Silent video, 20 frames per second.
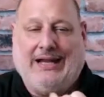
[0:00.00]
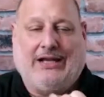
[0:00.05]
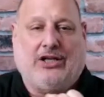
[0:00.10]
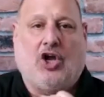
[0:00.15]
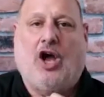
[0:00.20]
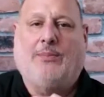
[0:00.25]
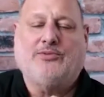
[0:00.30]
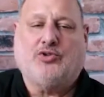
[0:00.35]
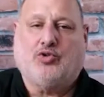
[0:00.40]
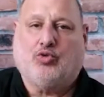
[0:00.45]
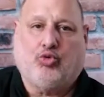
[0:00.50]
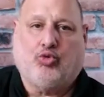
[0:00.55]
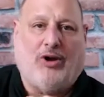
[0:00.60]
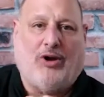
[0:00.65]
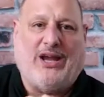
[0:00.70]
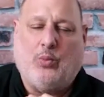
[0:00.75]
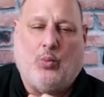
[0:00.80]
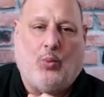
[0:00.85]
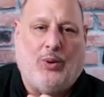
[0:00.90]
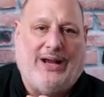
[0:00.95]
It comes
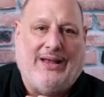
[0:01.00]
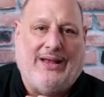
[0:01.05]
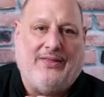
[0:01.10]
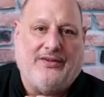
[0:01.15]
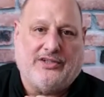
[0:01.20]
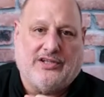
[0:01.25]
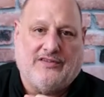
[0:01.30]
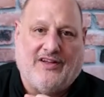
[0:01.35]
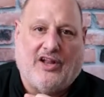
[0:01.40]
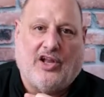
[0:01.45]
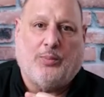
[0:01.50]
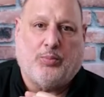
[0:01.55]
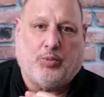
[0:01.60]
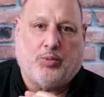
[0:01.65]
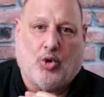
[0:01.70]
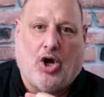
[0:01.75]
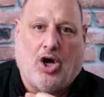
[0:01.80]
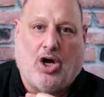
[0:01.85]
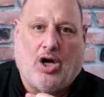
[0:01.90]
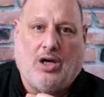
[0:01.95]
right with
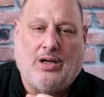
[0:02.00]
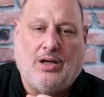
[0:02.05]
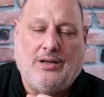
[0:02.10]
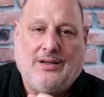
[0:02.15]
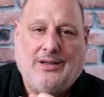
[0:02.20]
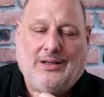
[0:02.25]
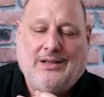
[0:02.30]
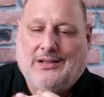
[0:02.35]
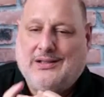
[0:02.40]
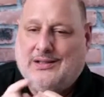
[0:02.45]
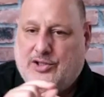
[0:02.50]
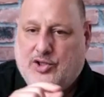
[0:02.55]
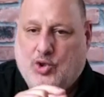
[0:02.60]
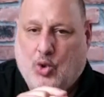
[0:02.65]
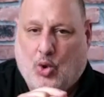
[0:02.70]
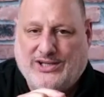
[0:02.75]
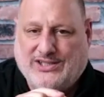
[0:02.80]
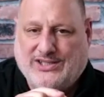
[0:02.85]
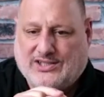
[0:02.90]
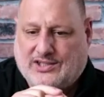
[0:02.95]
Develop Raw,
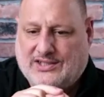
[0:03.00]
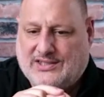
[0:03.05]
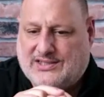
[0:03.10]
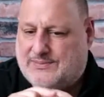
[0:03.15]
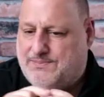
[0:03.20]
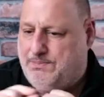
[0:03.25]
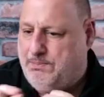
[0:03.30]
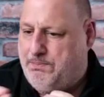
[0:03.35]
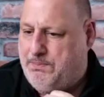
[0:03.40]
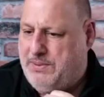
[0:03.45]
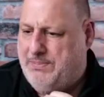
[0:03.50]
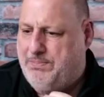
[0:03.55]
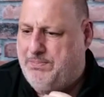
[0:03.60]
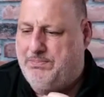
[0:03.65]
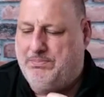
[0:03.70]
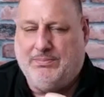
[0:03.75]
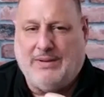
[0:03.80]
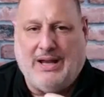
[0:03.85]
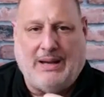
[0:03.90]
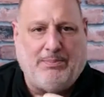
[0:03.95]
noiseless.
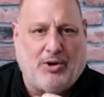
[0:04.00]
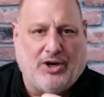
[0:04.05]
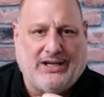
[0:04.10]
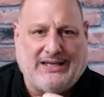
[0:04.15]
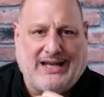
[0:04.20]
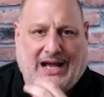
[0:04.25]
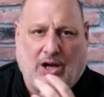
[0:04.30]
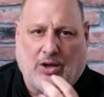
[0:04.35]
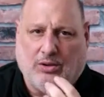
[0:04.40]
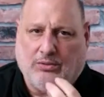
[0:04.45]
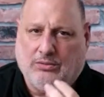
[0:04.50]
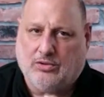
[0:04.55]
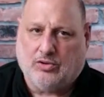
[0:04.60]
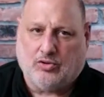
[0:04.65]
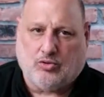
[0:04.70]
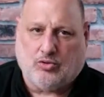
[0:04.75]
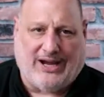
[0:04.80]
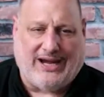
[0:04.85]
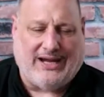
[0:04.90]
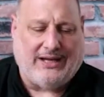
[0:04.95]
Put it down.
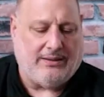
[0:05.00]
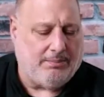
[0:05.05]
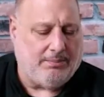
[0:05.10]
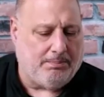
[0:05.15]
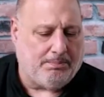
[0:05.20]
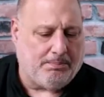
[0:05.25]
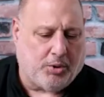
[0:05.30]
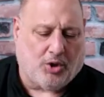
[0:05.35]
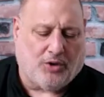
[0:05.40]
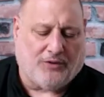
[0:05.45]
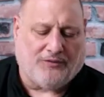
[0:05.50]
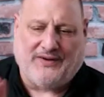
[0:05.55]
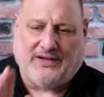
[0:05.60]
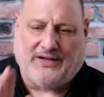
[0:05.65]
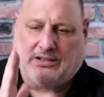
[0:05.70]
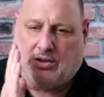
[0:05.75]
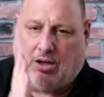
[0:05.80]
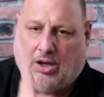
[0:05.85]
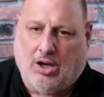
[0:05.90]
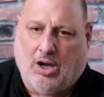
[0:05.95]
Great,
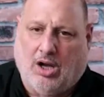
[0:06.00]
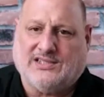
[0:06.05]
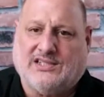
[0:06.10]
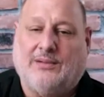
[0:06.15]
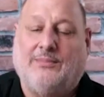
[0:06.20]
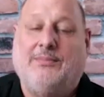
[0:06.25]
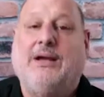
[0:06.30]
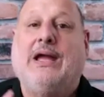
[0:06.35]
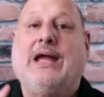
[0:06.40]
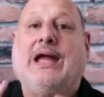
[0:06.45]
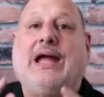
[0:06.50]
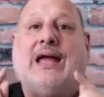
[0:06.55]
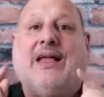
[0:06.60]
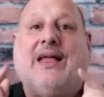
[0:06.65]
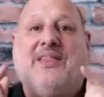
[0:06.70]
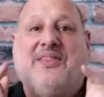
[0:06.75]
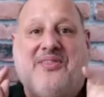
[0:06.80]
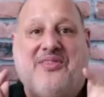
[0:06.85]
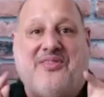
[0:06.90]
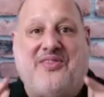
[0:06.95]
perfect, awesome.
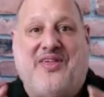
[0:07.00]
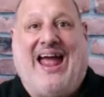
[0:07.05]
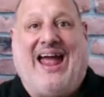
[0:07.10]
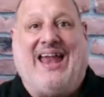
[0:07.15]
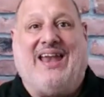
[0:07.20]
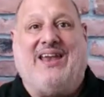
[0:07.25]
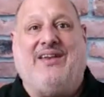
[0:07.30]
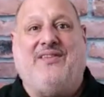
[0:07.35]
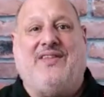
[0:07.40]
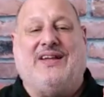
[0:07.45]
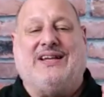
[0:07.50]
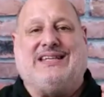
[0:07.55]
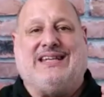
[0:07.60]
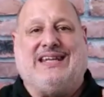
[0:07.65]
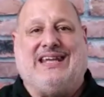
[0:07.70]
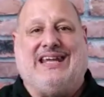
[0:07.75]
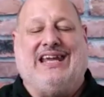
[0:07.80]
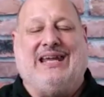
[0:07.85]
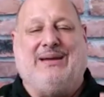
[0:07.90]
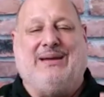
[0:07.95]
Then the
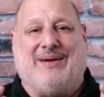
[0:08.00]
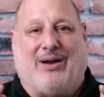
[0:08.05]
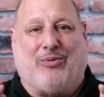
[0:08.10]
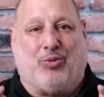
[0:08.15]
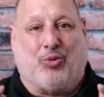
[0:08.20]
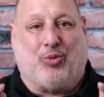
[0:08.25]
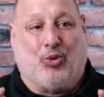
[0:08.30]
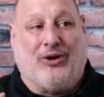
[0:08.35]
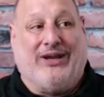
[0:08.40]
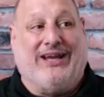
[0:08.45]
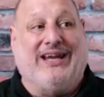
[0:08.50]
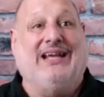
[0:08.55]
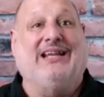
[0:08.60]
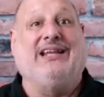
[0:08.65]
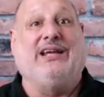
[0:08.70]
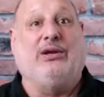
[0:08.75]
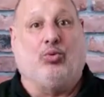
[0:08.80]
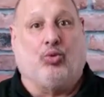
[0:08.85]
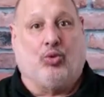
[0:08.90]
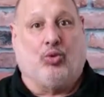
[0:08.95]
team got
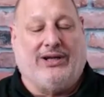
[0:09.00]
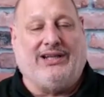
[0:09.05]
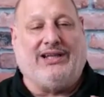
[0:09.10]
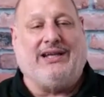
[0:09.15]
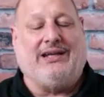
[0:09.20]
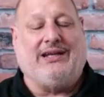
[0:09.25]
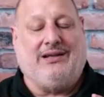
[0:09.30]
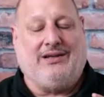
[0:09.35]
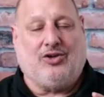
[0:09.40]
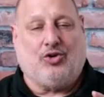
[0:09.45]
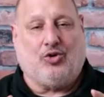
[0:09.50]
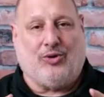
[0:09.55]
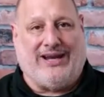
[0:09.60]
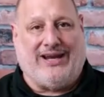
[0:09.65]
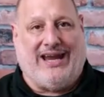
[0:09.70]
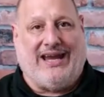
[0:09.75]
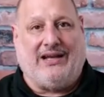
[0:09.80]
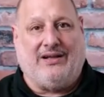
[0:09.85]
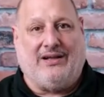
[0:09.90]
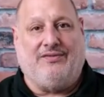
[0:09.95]
really, really
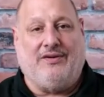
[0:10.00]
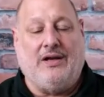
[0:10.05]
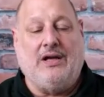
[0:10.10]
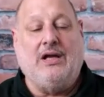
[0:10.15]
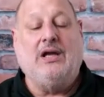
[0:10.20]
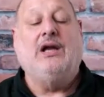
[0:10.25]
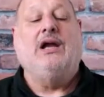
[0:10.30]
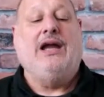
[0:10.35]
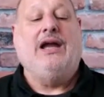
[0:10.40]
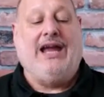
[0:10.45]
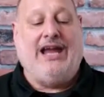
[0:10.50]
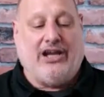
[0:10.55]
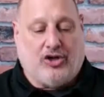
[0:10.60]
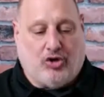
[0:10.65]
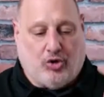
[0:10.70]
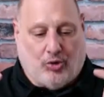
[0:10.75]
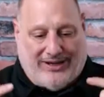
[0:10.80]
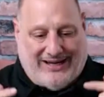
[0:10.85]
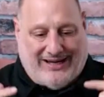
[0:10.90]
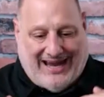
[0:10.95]
creative
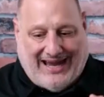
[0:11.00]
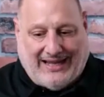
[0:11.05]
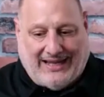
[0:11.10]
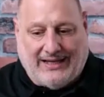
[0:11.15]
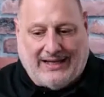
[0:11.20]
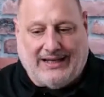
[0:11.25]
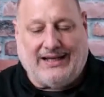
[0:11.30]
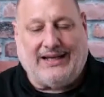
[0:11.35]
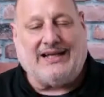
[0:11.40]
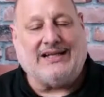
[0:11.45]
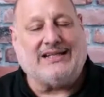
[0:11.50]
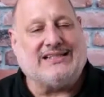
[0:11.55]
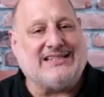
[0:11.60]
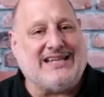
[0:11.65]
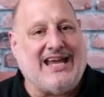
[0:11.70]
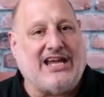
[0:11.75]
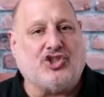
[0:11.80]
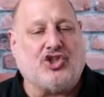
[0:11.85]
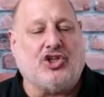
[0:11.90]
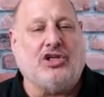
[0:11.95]
and created an
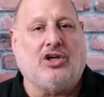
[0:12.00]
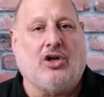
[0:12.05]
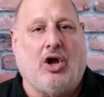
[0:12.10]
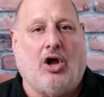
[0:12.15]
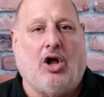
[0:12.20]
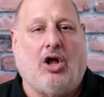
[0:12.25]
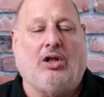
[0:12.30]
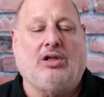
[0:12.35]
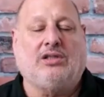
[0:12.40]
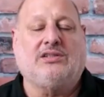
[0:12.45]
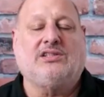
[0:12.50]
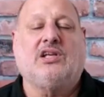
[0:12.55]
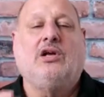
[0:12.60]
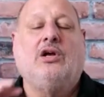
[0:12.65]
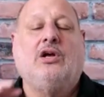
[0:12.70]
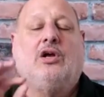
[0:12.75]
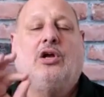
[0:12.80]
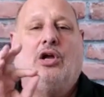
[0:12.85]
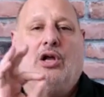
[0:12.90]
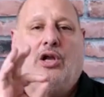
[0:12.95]
extension called
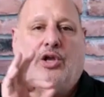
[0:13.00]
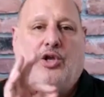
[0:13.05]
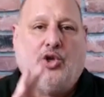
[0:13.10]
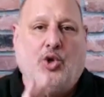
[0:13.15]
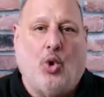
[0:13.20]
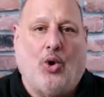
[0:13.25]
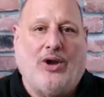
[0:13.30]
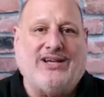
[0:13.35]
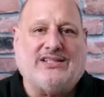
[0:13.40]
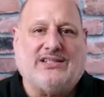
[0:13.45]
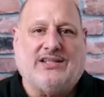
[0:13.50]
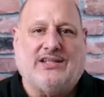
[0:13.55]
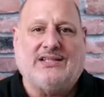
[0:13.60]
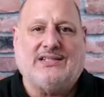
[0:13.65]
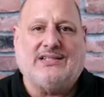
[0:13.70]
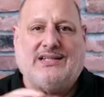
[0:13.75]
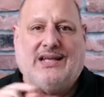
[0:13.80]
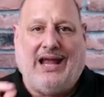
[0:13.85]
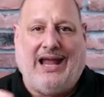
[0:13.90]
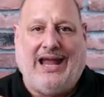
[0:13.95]

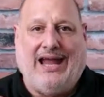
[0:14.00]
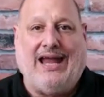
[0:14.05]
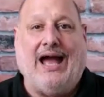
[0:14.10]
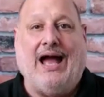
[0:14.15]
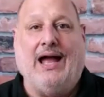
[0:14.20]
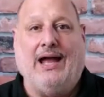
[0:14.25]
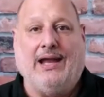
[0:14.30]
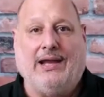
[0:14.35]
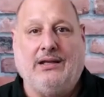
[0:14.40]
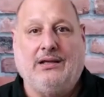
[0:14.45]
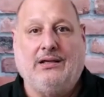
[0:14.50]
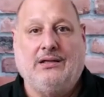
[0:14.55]
Noiseless AI.